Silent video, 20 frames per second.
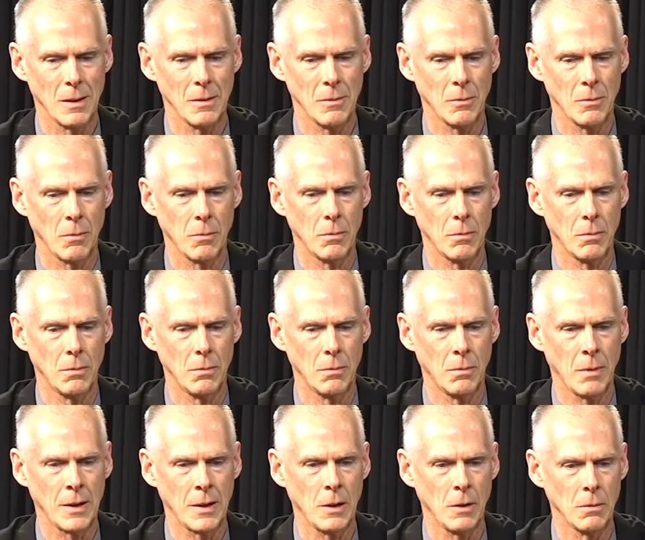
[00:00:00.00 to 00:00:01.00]

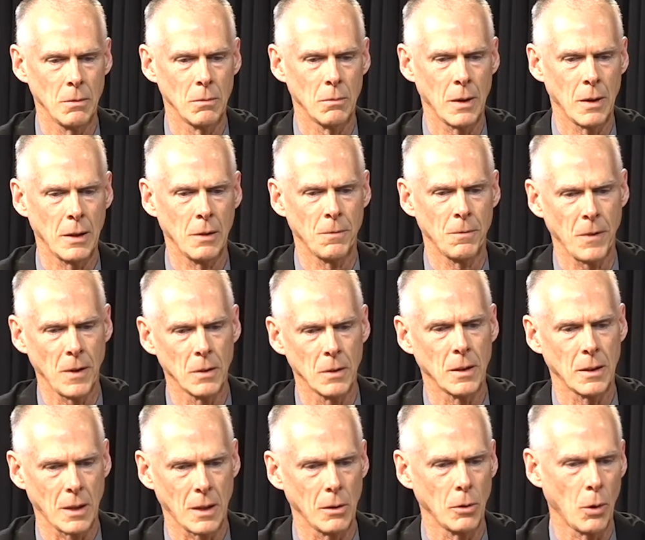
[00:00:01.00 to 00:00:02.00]
when you feel
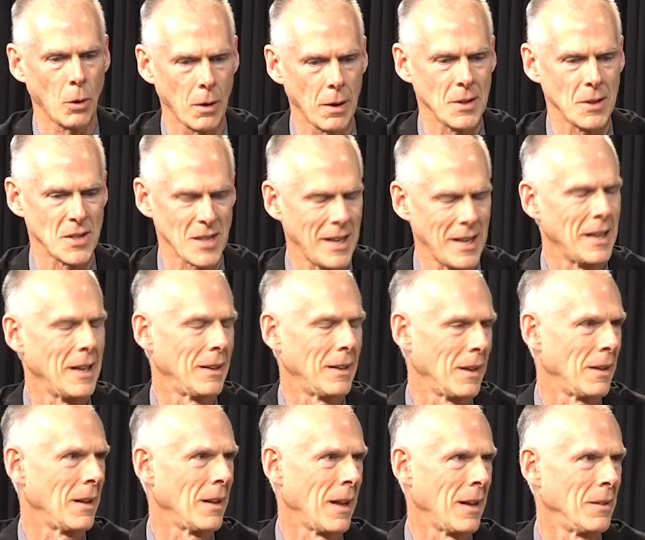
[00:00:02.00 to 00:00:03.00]
that the Lord is in it,
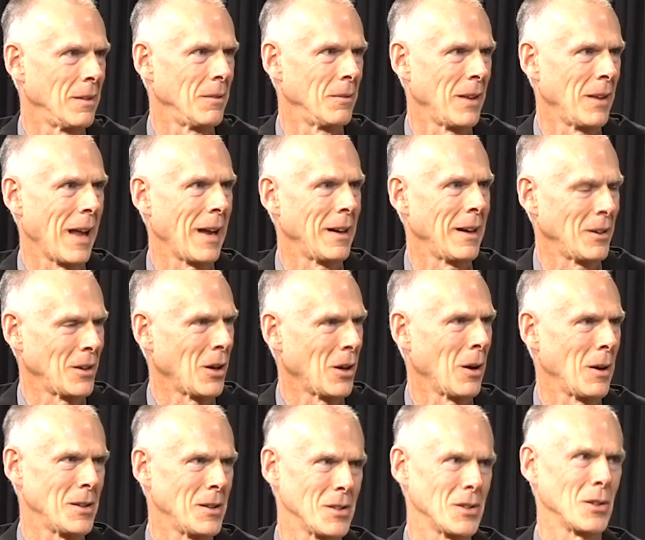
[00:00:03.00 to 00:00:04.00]
and then that
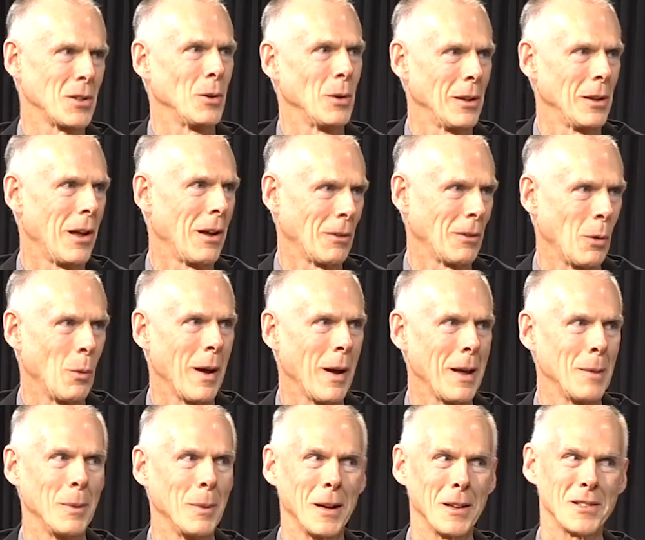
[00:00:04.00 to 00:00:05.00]
encourages you along the
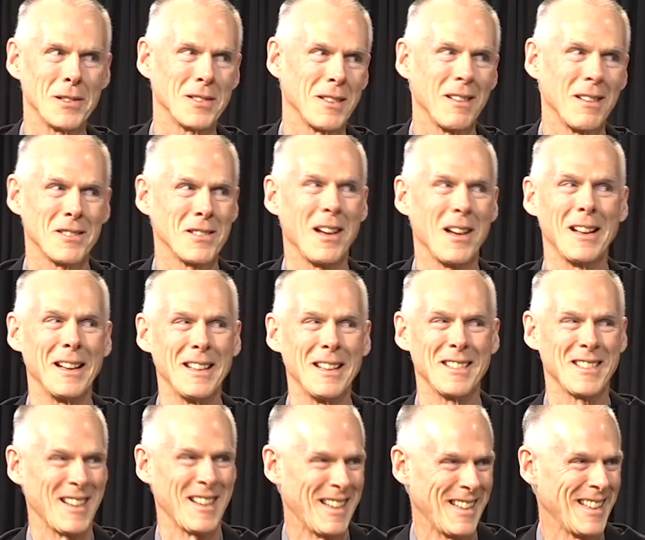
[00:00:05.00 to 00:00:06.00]
way. But it's not
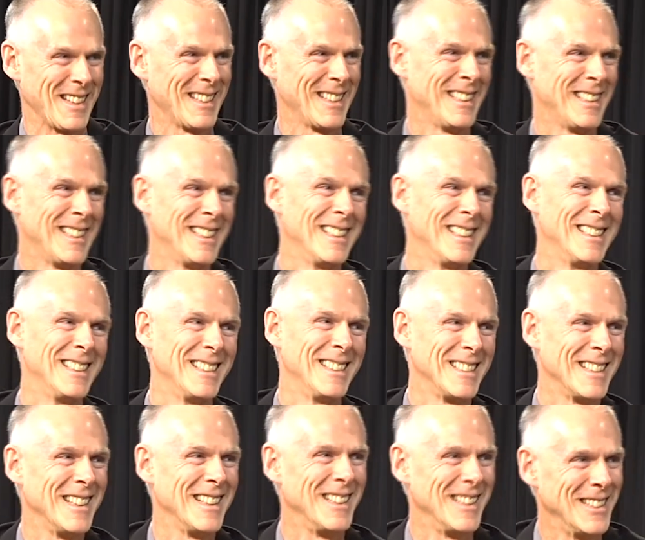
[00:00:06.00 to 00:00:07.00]
easy.
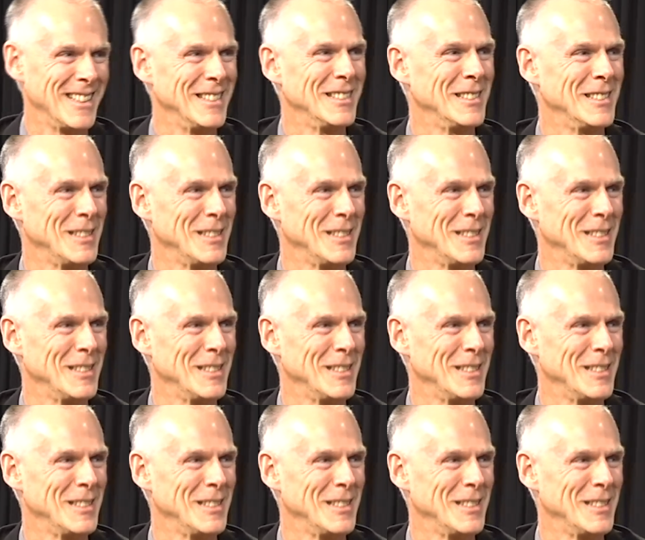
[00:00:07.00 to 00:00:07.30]
Yeah.